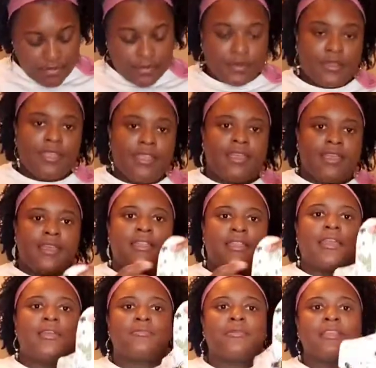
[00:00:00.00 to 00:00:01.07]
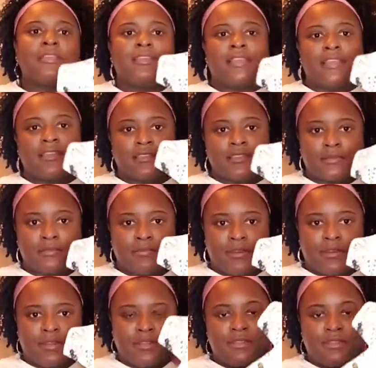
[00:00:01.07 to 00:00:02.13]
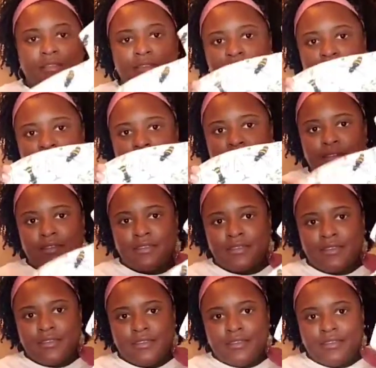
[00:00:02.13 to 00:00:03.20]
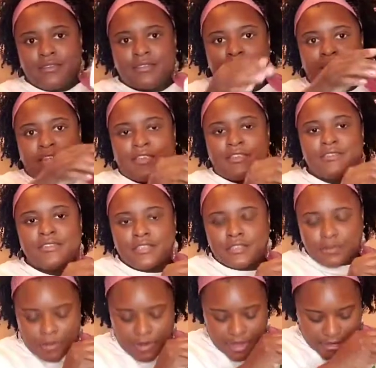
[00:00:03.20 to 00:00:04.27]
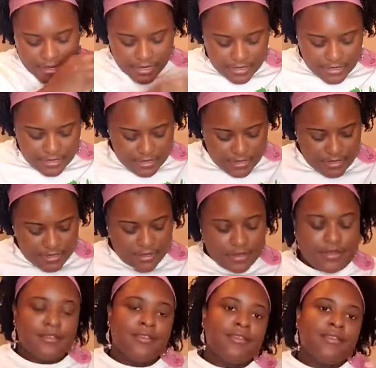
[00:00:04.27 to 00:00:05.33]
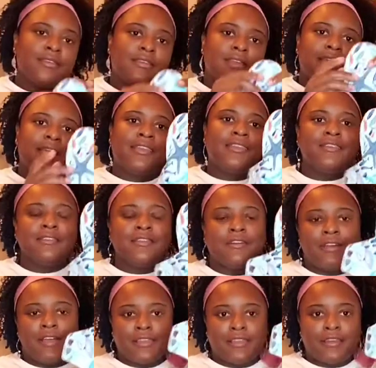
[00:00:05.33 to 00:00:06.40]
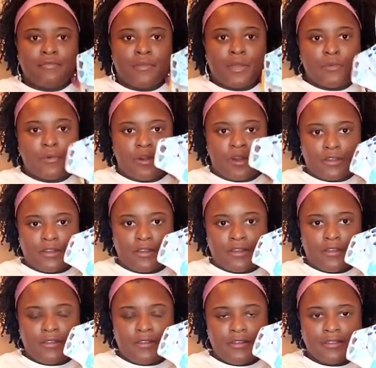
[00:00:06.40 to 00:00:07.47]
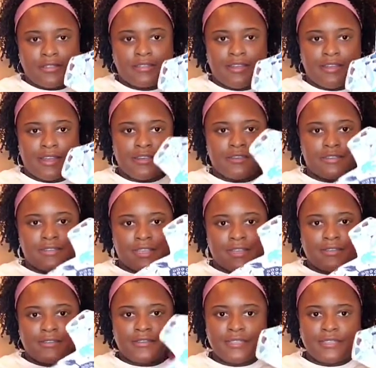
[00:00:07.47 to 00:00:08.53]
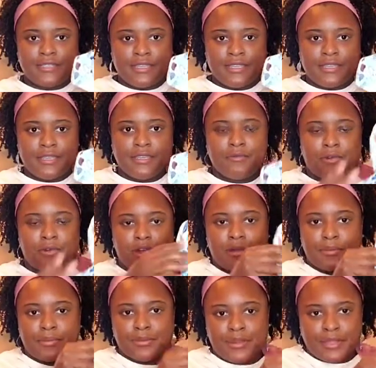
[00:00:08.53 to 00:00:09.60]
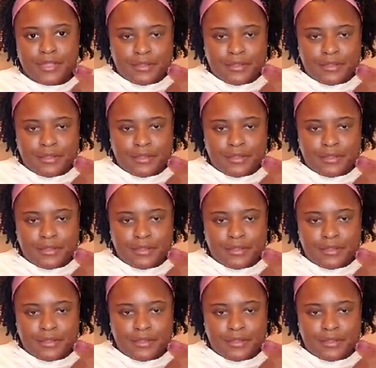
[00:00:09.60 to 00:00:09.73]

And I really like this print. So I used it twice. And you know I love my water. So I use Under the Sea water print.